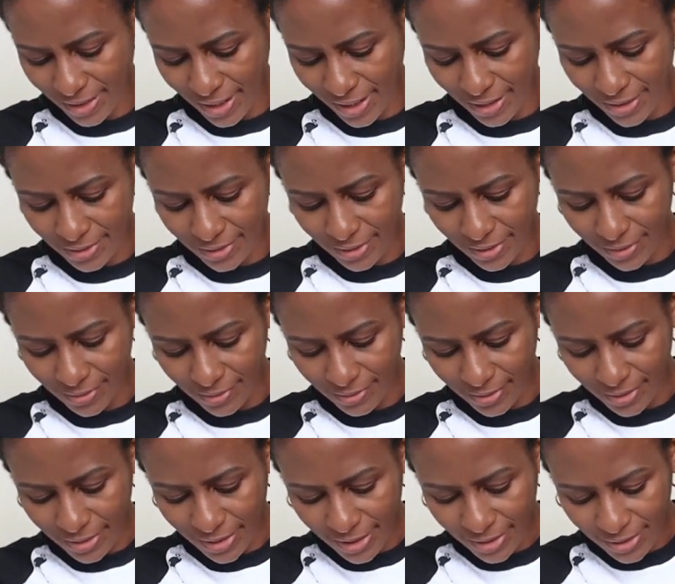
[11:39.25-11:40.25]
and the
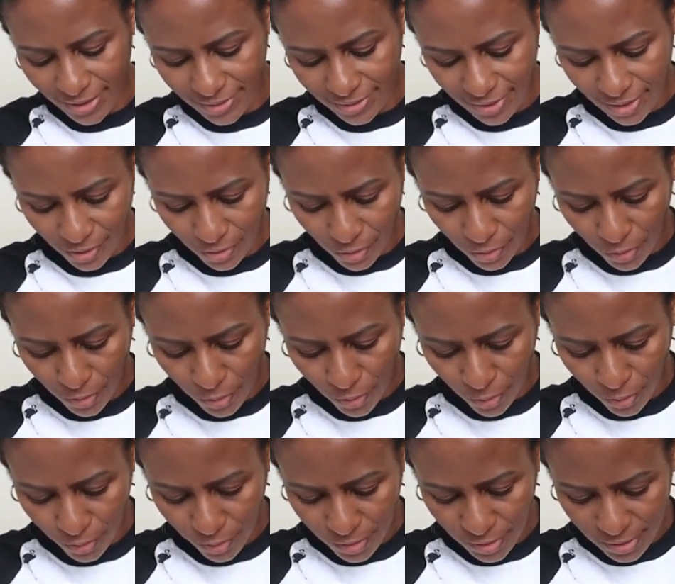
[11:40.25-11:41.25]
leggings are
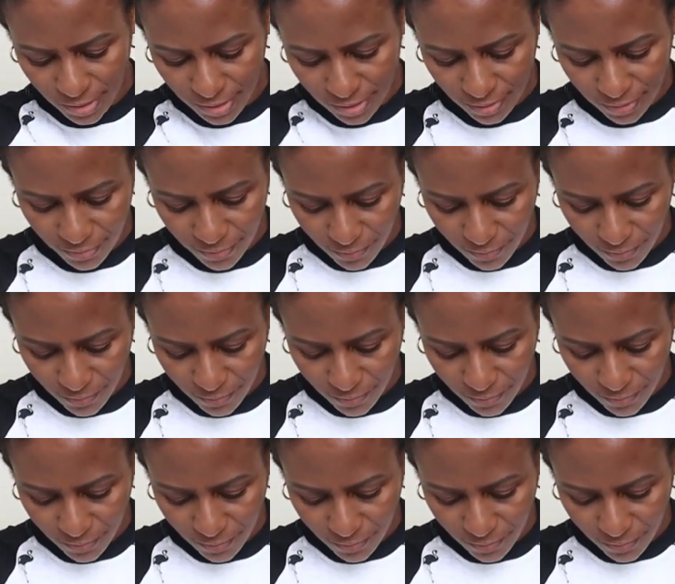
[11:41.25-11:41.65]
called